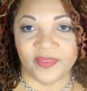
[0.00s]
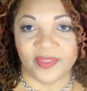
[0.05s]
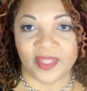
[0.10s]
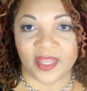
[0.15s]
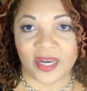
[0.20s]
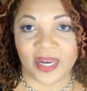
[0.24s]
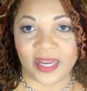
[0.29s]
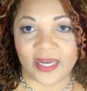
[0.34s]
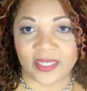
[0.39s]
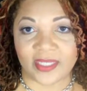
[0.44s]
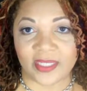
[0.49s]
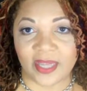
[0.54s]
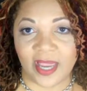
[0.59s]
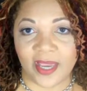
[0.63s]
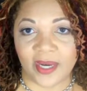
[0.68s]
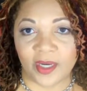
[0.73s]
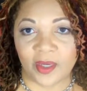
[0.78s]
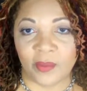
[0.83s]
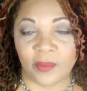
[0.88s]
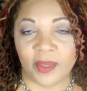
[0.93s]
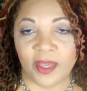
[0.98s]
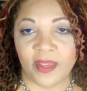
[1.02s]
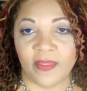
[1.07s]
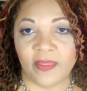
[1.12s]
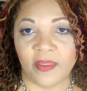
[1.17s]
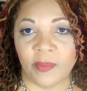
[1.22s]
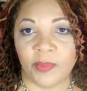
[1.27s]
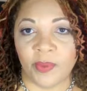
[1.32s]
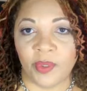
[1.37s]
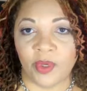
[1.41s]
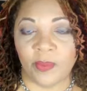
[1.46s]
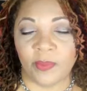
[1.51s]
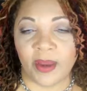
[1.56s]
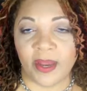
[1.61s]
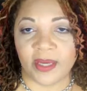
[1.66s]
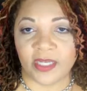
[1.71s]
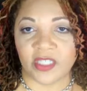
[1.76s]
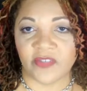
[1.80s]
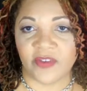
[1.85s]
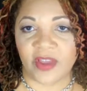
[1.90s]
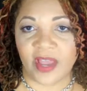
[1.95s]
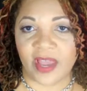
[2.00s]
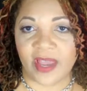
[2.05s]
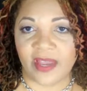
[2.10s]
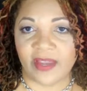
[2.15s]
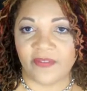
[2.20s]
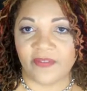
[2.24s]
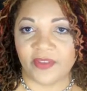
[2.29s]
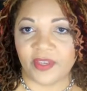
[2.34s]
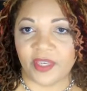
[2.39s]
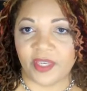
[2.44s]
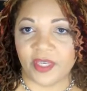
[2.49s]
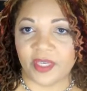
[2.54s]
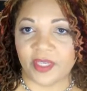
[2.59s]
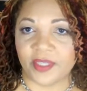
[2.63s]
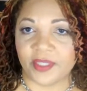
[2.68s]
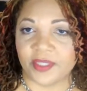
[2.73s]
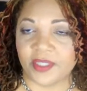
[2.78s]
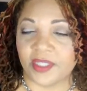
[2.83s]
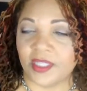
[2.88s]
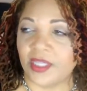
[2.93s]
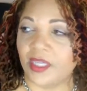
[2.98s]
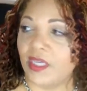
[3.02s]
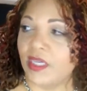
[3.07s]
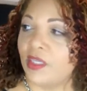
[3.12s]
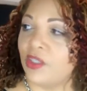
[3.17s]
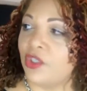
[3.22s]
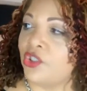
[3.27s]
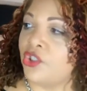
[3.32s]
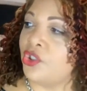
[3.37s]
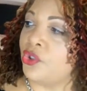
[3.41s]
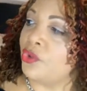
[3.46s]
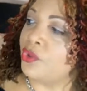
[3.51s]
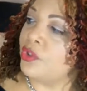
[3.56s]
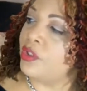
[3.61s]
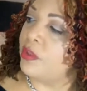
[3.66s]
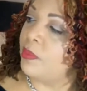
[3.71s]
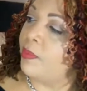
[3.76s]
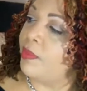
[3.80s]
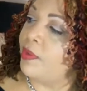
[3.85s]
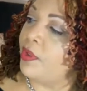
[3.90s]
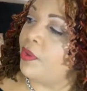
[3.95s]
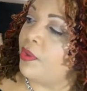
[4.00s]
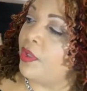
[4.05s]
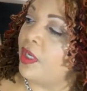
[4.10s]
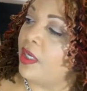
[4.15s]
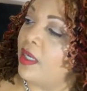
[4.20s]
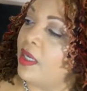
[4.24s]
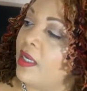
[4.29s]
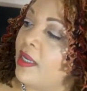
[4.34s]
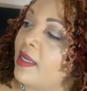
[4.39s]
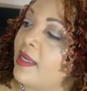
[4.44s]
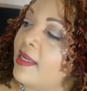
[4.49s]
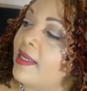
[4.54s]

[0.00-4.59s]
The next item in the Beauty Box 5 is the Juice Beauty